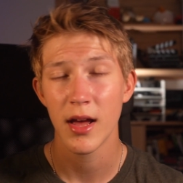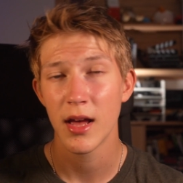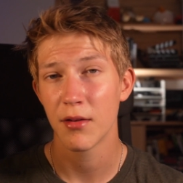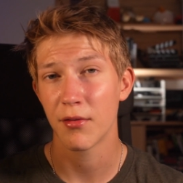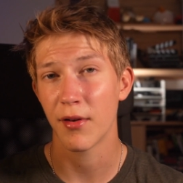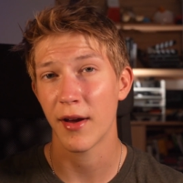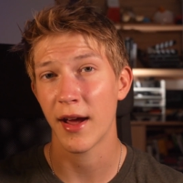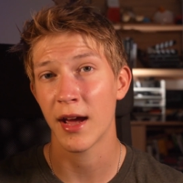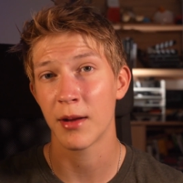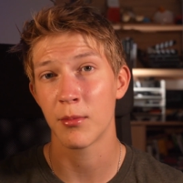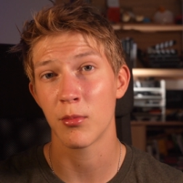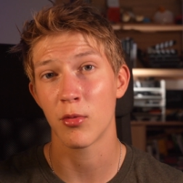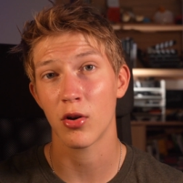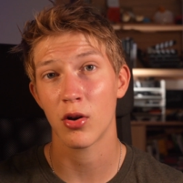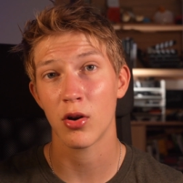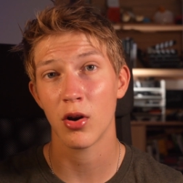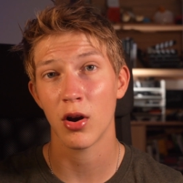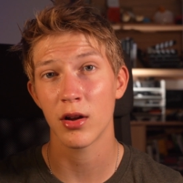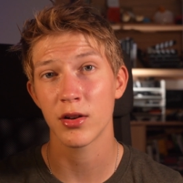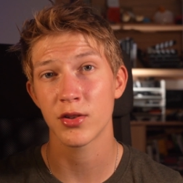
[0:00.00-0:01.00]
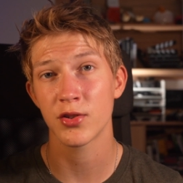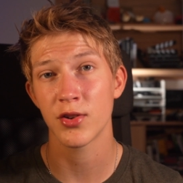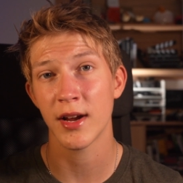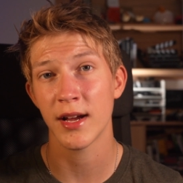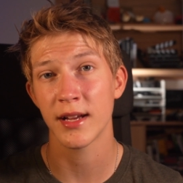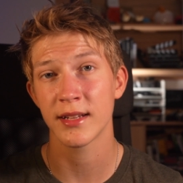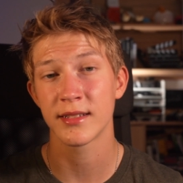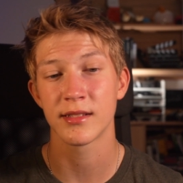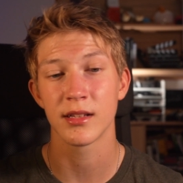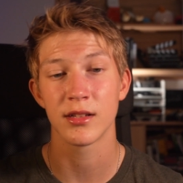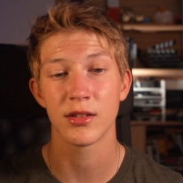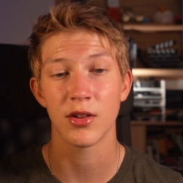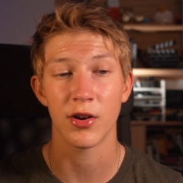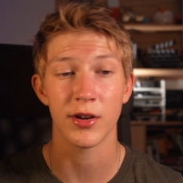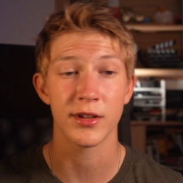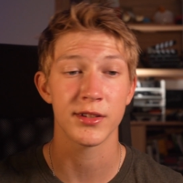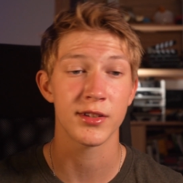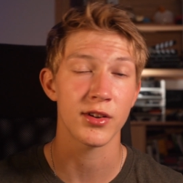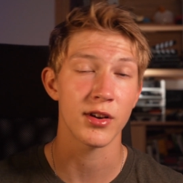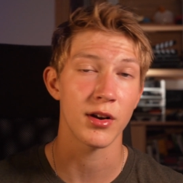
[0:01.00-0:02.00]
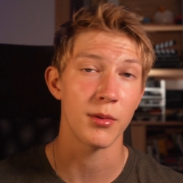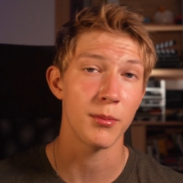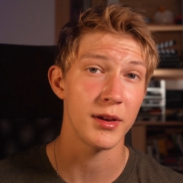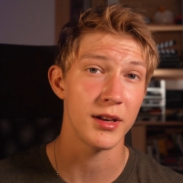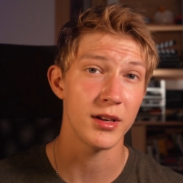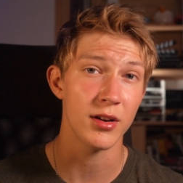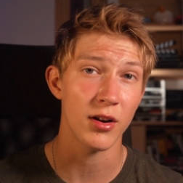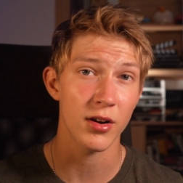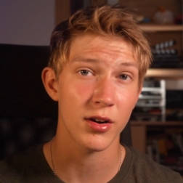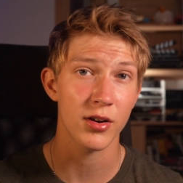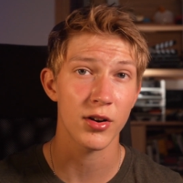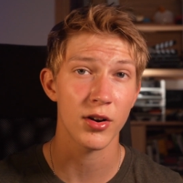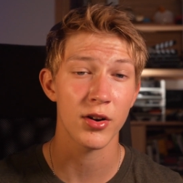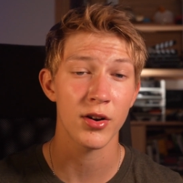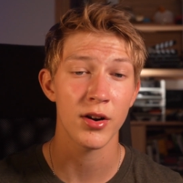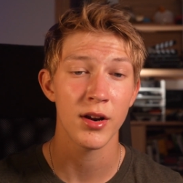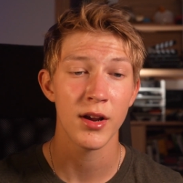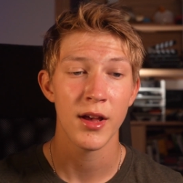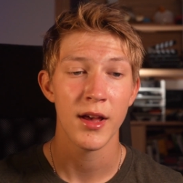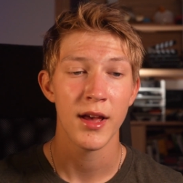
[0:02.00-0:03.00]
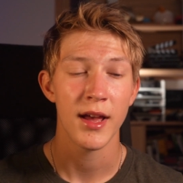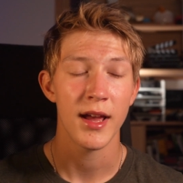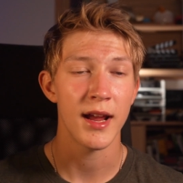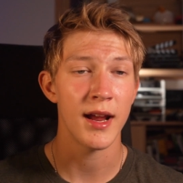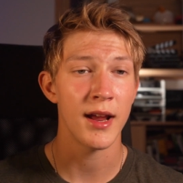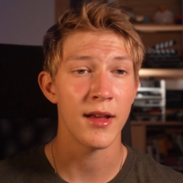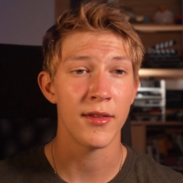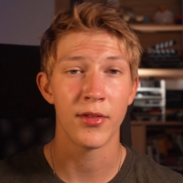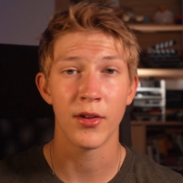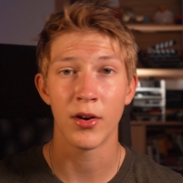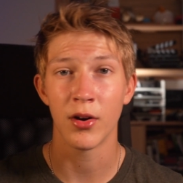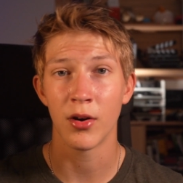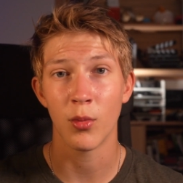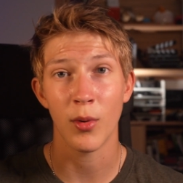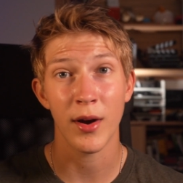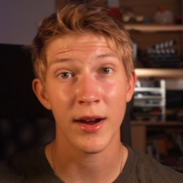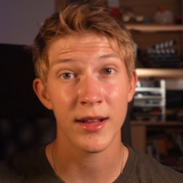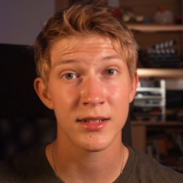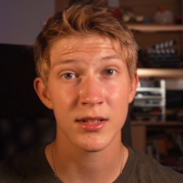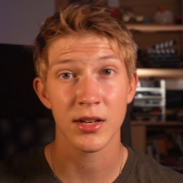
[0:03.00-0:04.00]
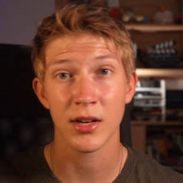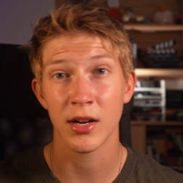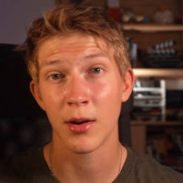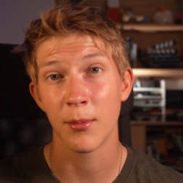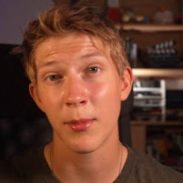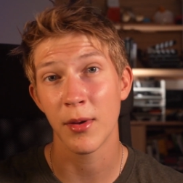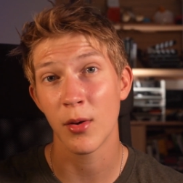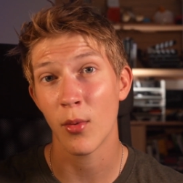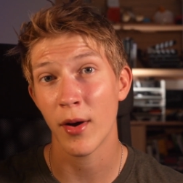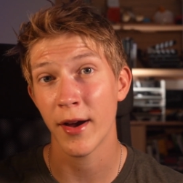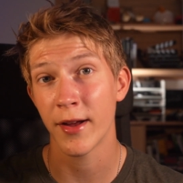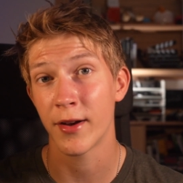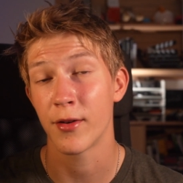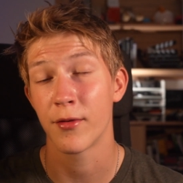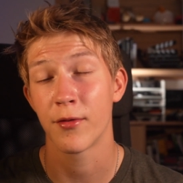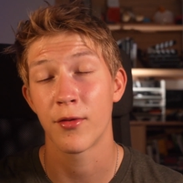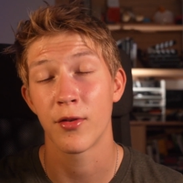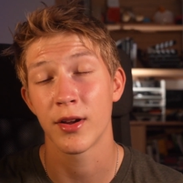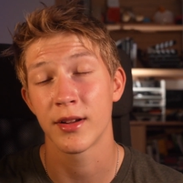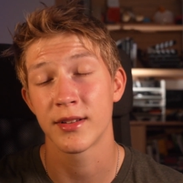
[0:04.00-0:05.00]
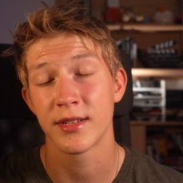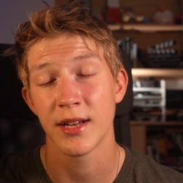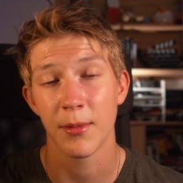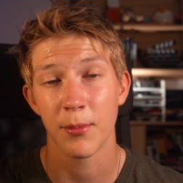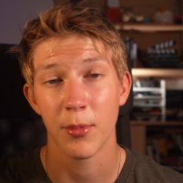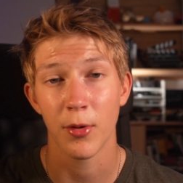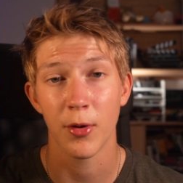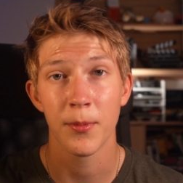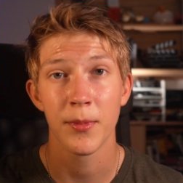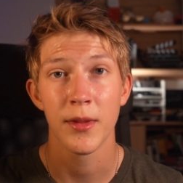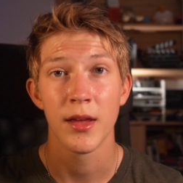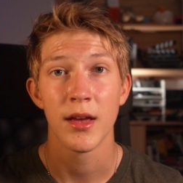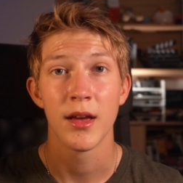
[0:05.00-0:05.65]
If I add more contrast, the darks are going to be darker and the whites are going to be whiter, for example.